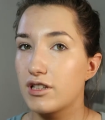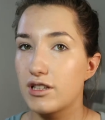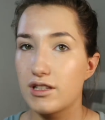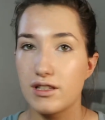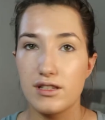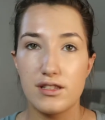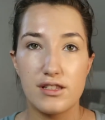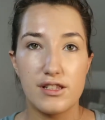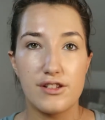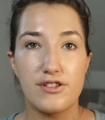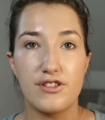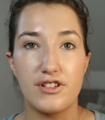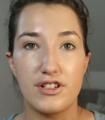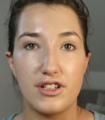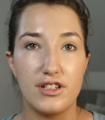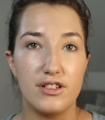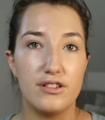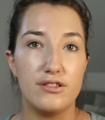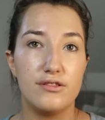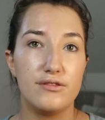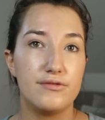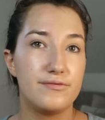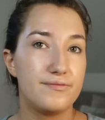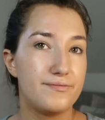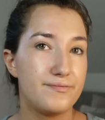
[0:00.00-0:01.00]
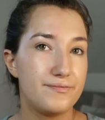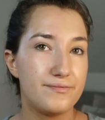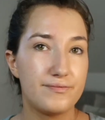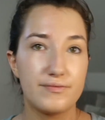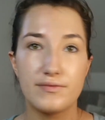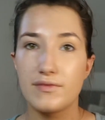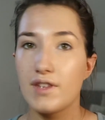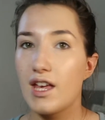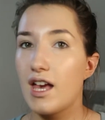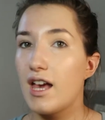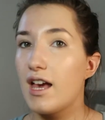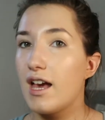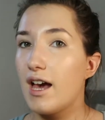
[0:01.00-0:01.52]
you know,
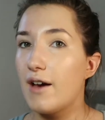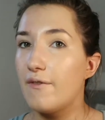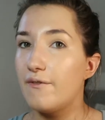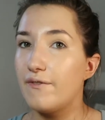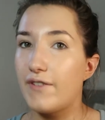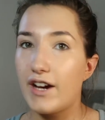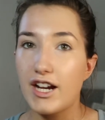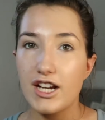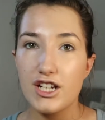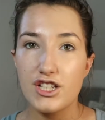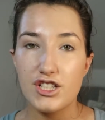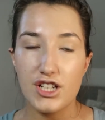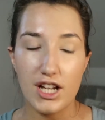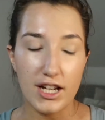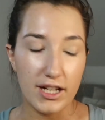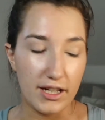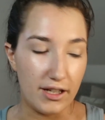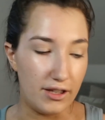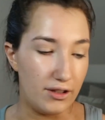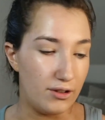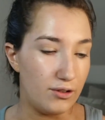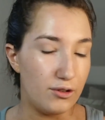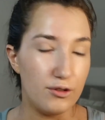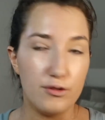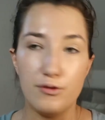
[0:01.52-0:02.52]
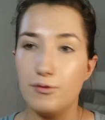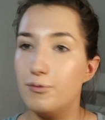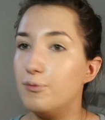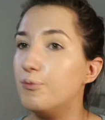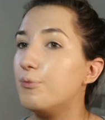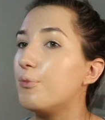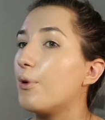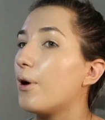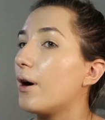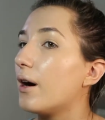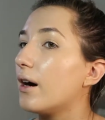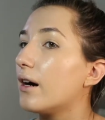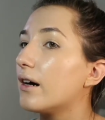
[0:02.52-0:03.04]
very shiny though,
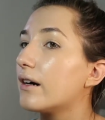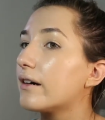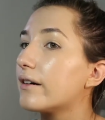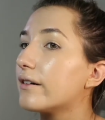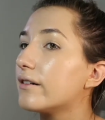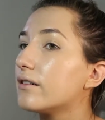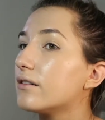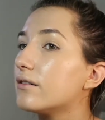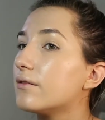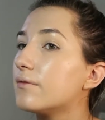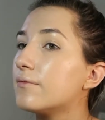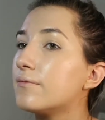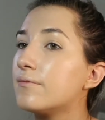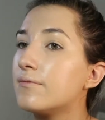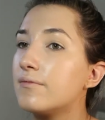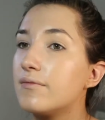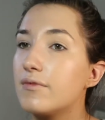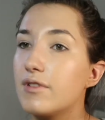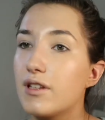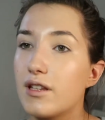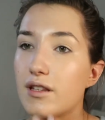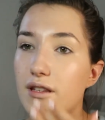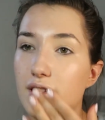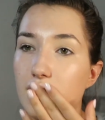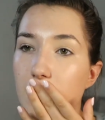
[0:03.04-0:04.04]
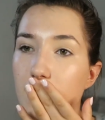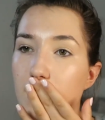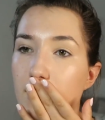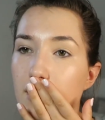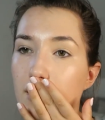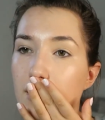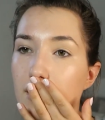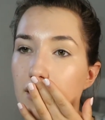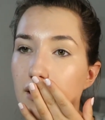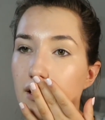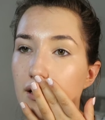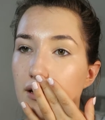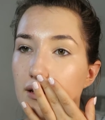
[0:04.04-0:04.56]
but
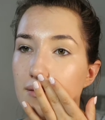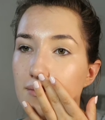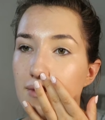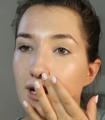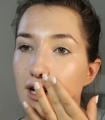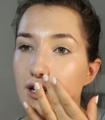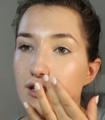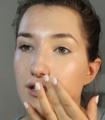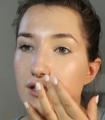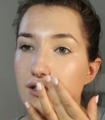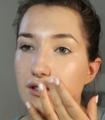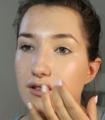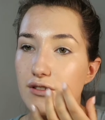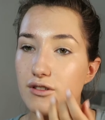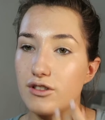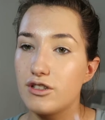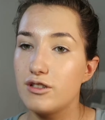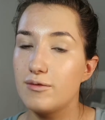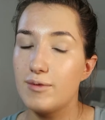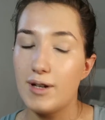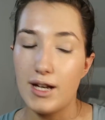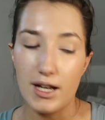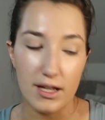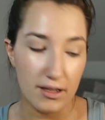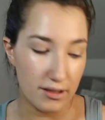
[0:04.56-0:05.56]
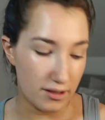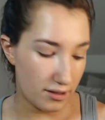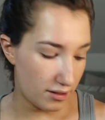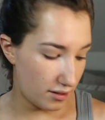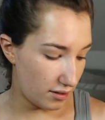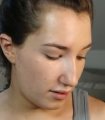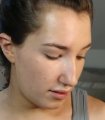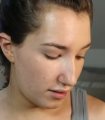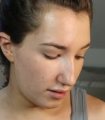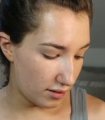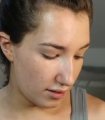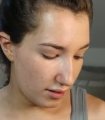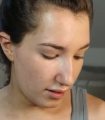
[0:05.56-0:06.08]
the colour match isn't too bad.
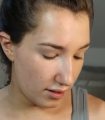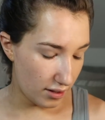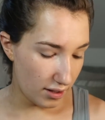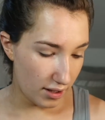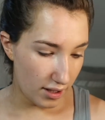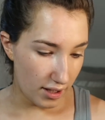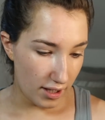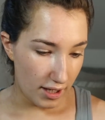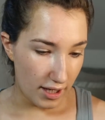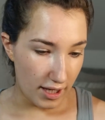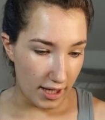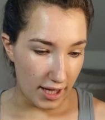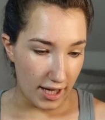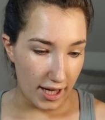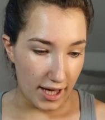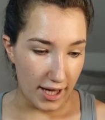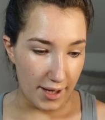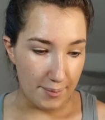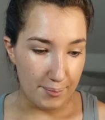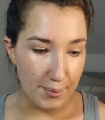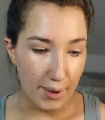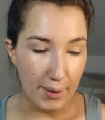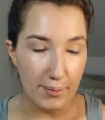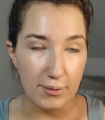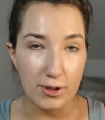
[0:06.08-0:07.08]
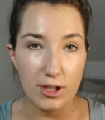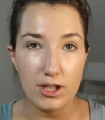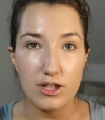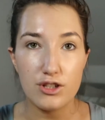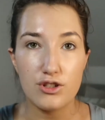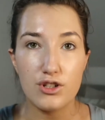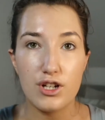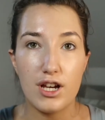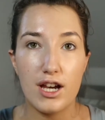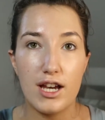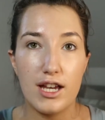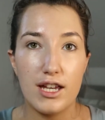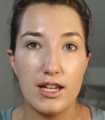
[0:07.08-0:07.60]
But I'm going to
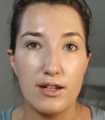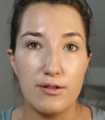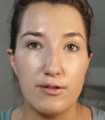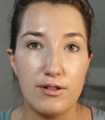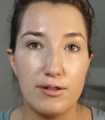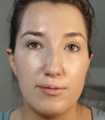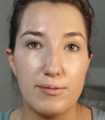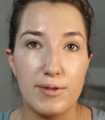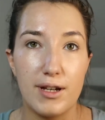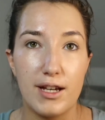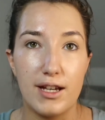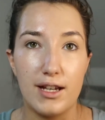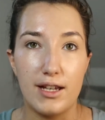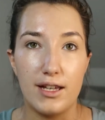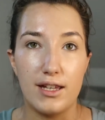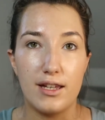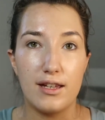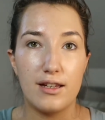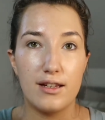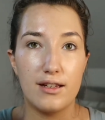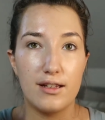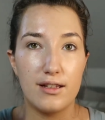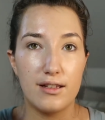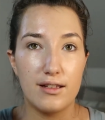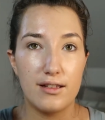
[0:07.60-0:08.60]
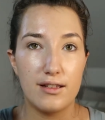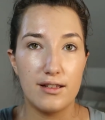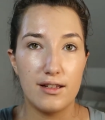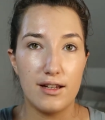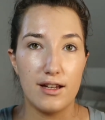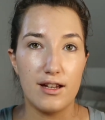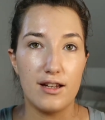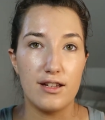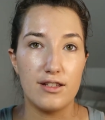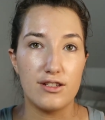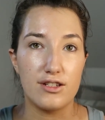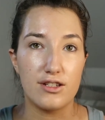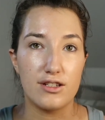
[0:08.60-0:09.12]
try it with my,
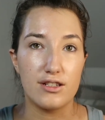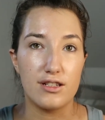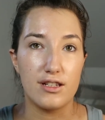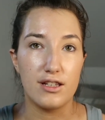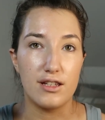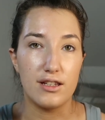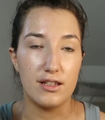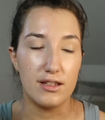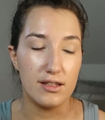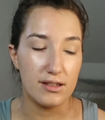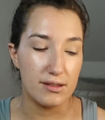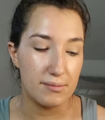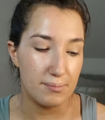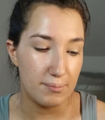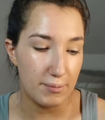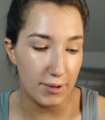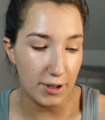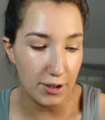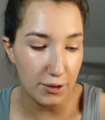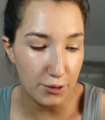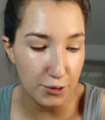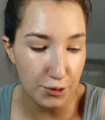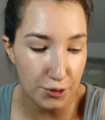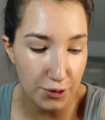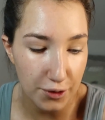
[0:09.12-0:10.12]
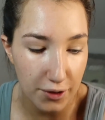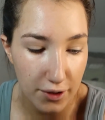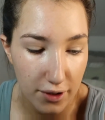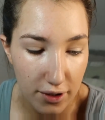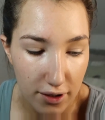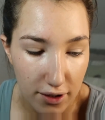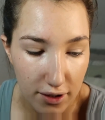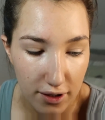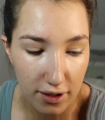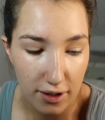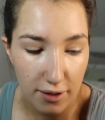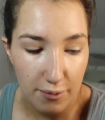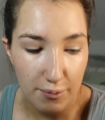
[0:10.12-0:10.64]
as you can tell, it's a bit old,
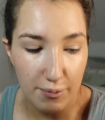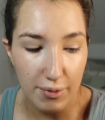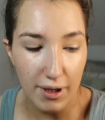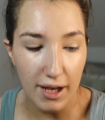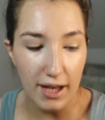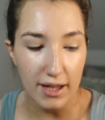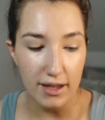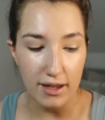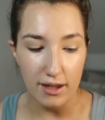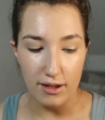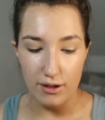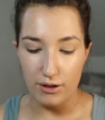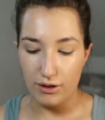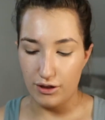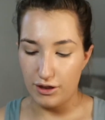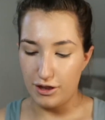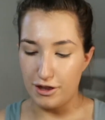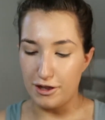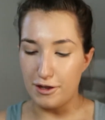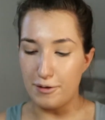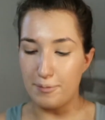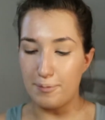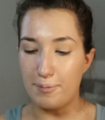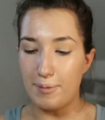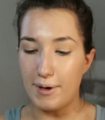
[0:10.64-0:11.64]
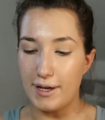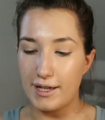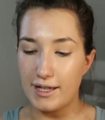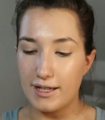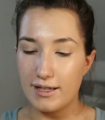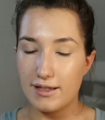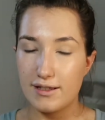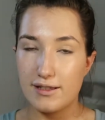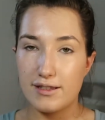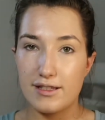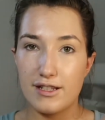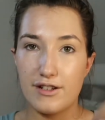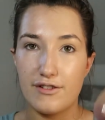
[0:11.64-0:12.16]
but the
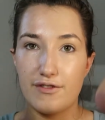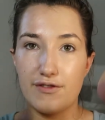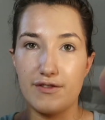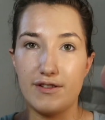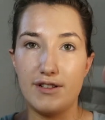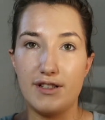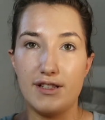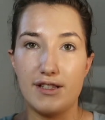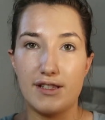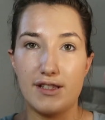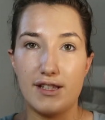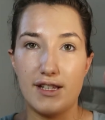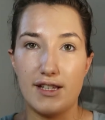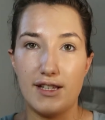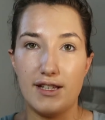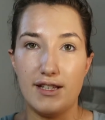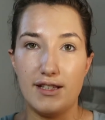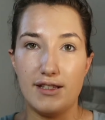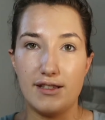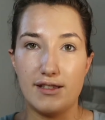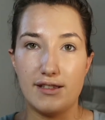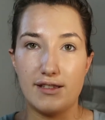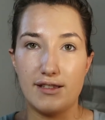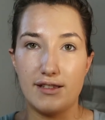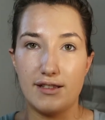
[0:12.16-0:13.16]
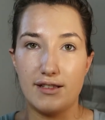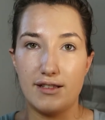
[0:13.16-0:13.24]
biggest difference is